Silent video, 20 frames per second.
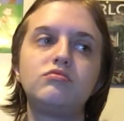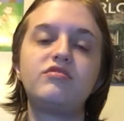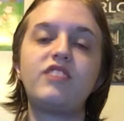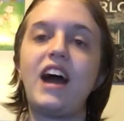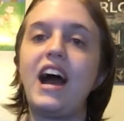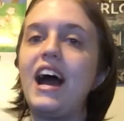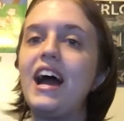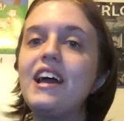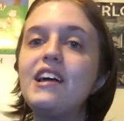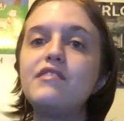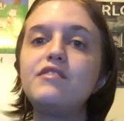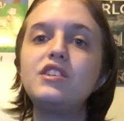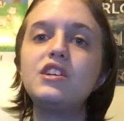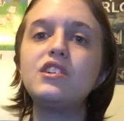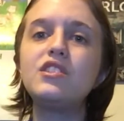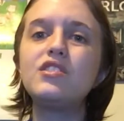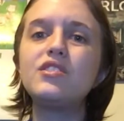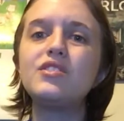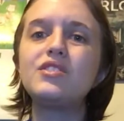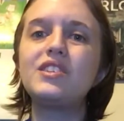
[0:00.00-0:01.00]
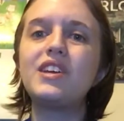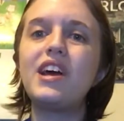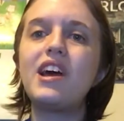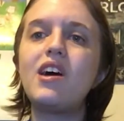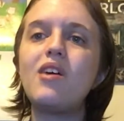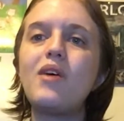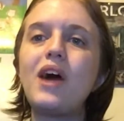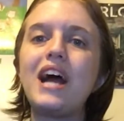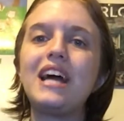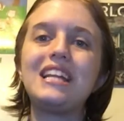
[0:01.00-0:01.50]
5 years
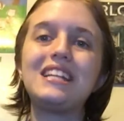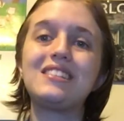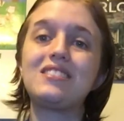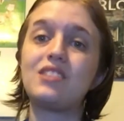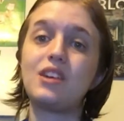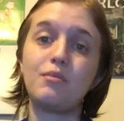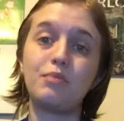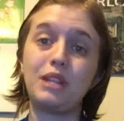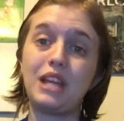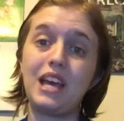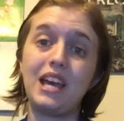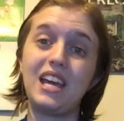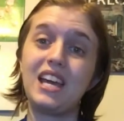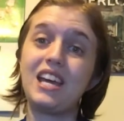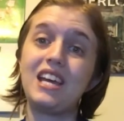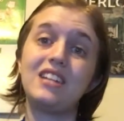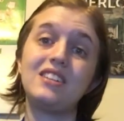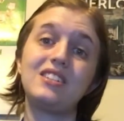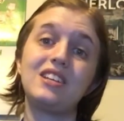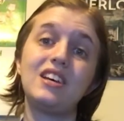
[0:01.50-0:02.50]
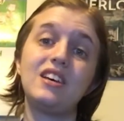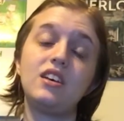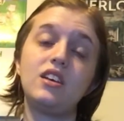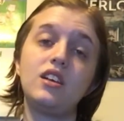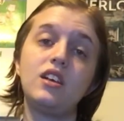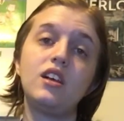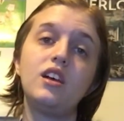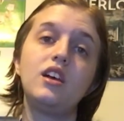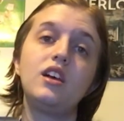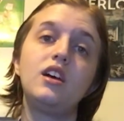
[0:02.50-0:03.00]
now. I didn't start playing it
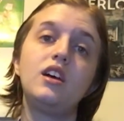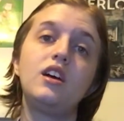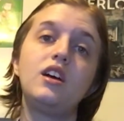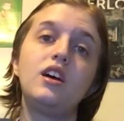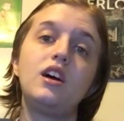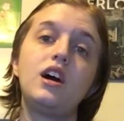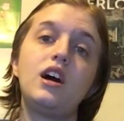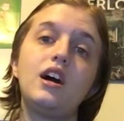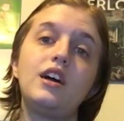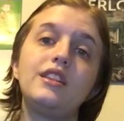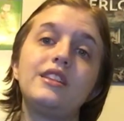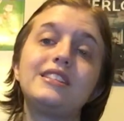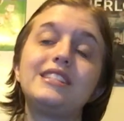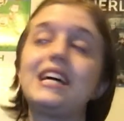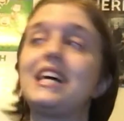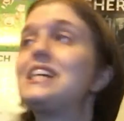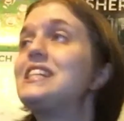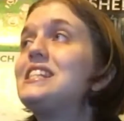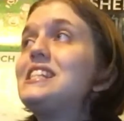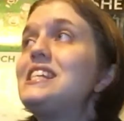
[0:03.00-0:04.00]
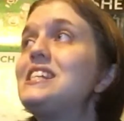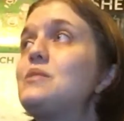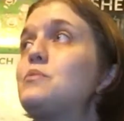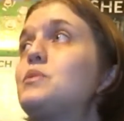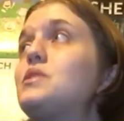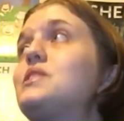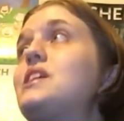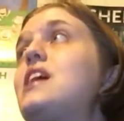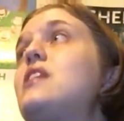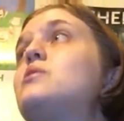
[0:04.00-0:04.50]
until the second season
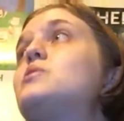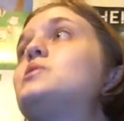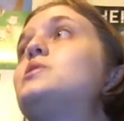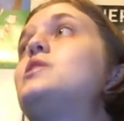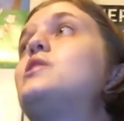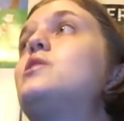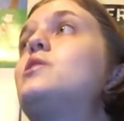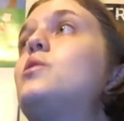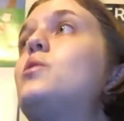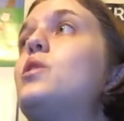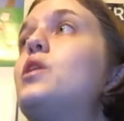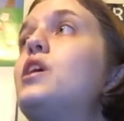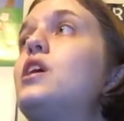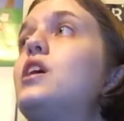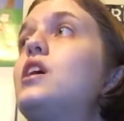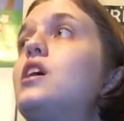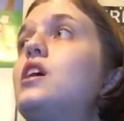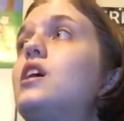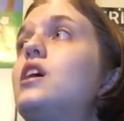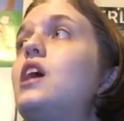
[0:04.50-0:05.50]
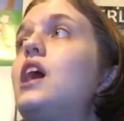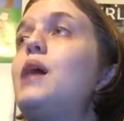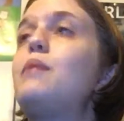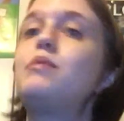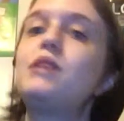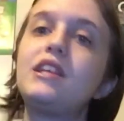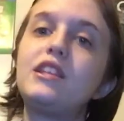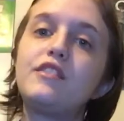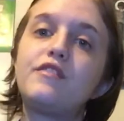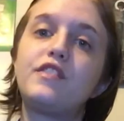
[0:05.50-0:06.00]
was out, so I
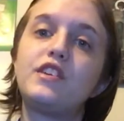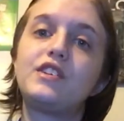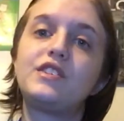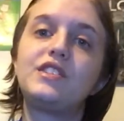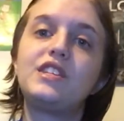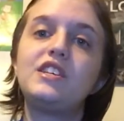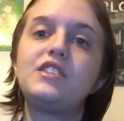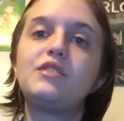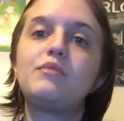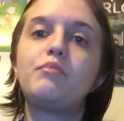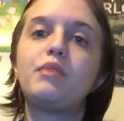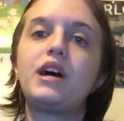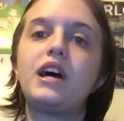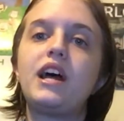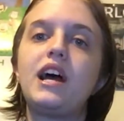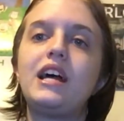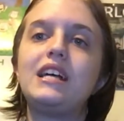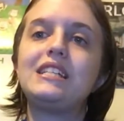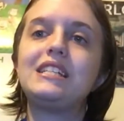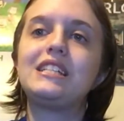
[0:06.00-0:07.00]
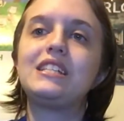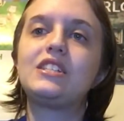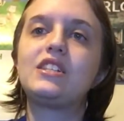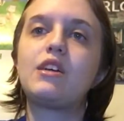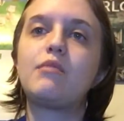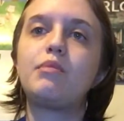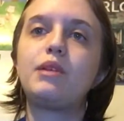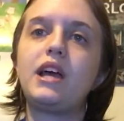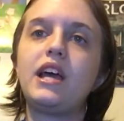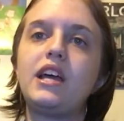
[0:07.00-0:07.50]
played the first season, but I didn't
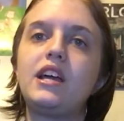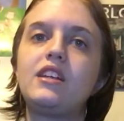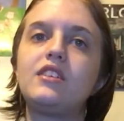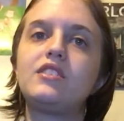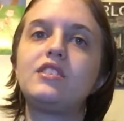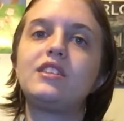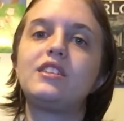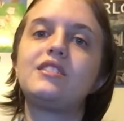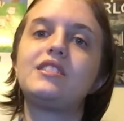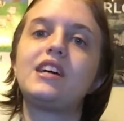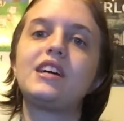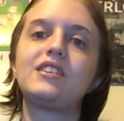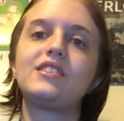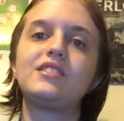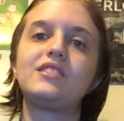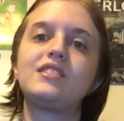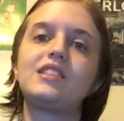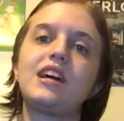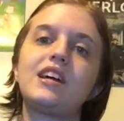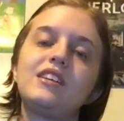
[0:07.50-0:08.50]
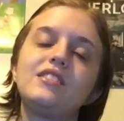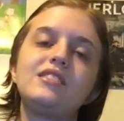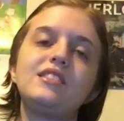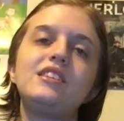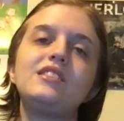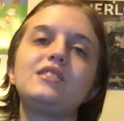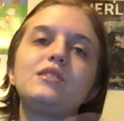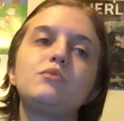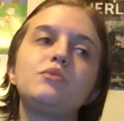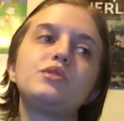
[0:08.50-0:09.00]
start playing it until the second
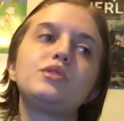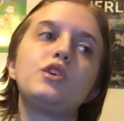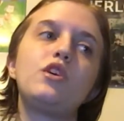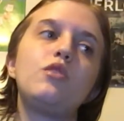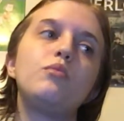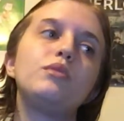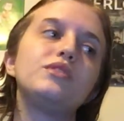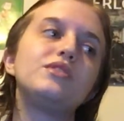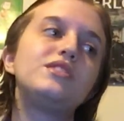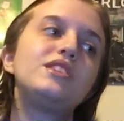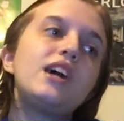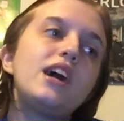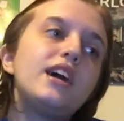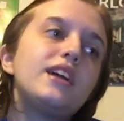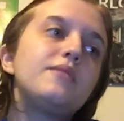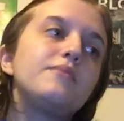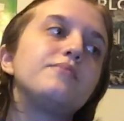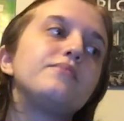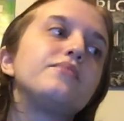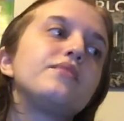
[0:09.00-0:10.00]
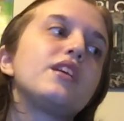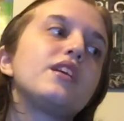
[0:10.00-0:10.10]
season was almost done.